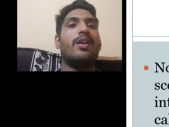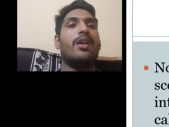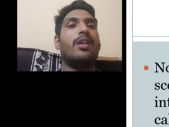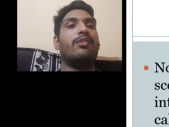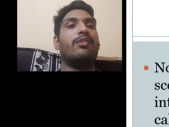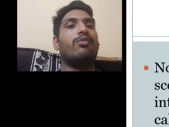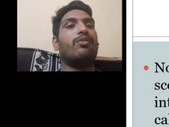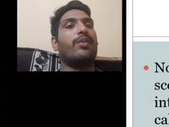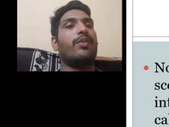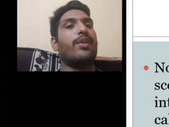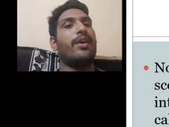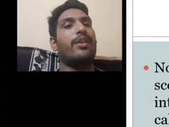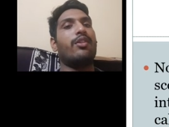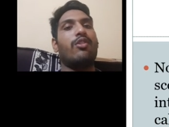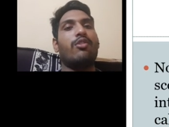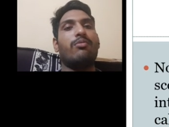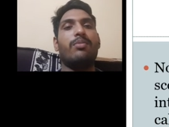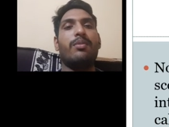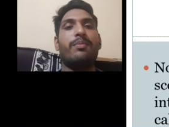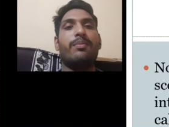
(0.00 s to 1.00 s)
also
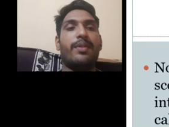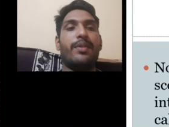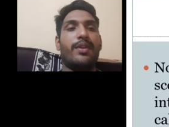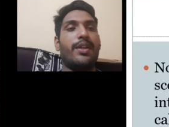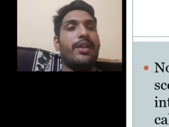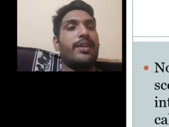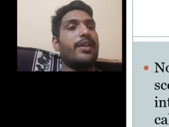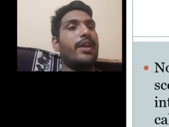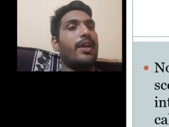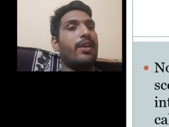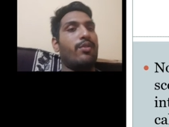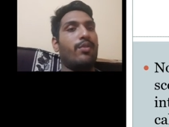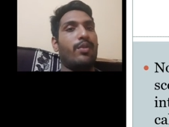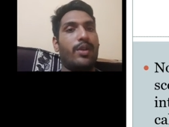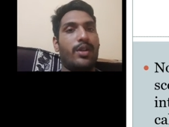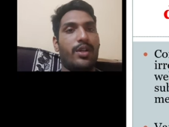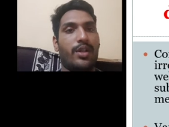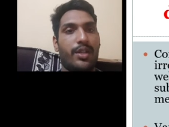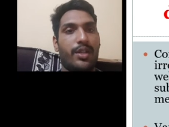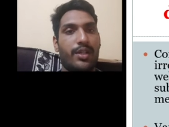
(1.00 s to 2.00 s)
cannot be predicted
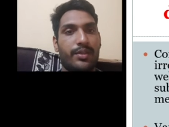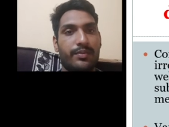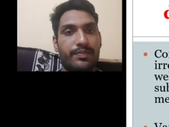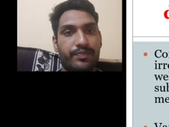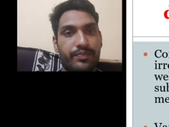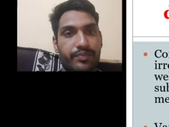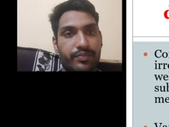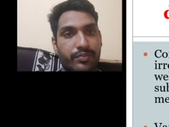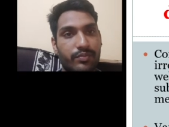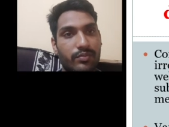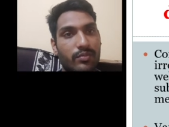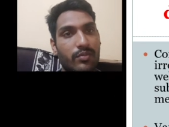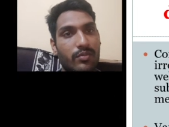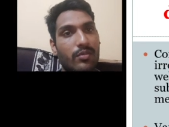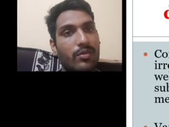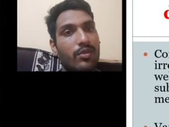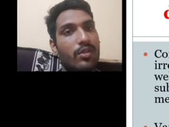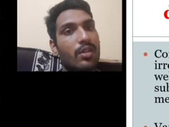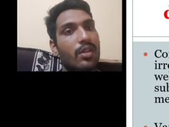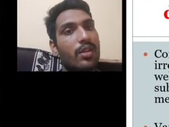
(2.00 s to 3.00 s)
accurately.
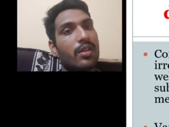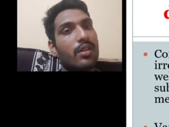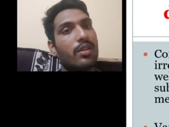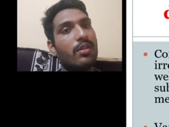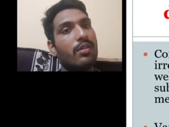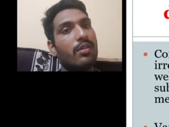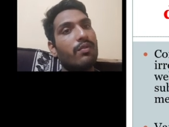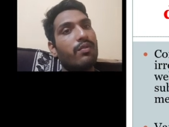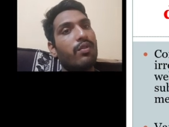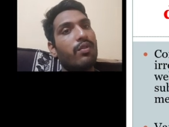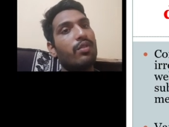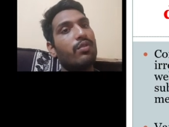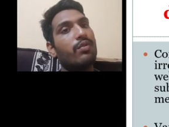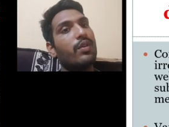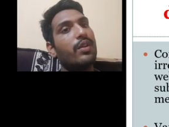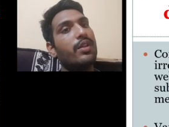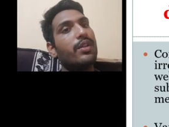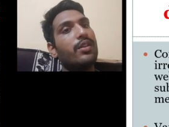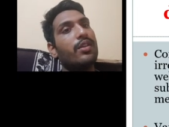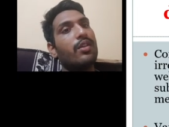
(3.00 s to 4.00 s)
Fourth
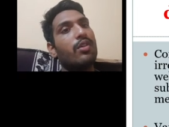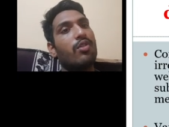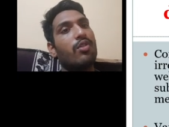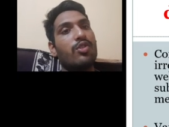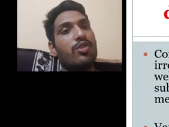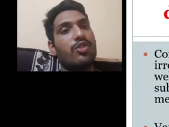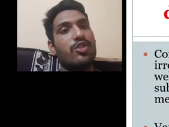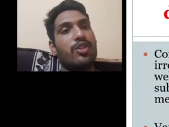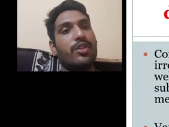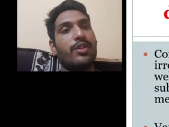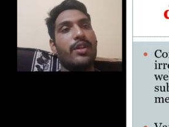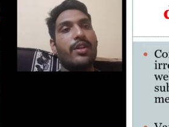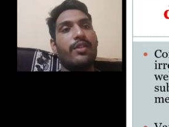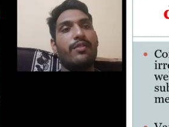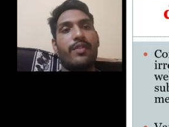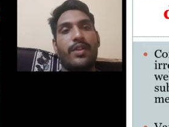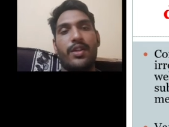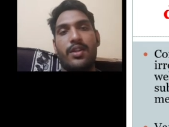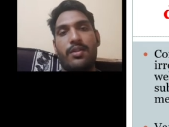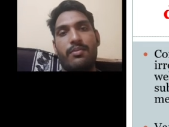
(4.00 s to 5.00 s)
one is the constant and
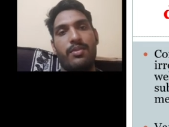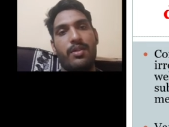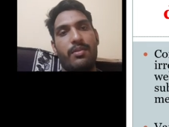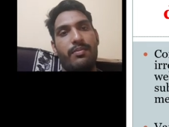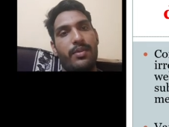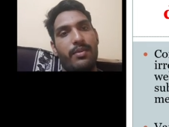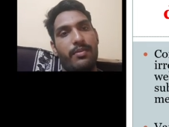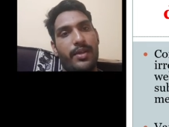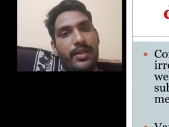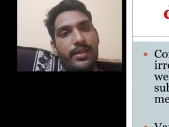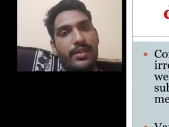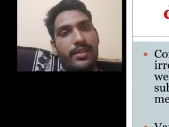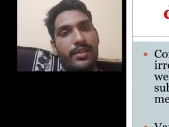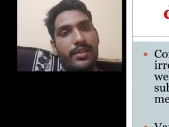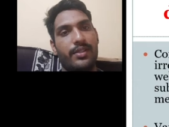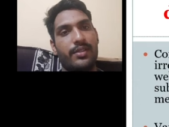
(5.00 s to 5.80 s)
variable premises.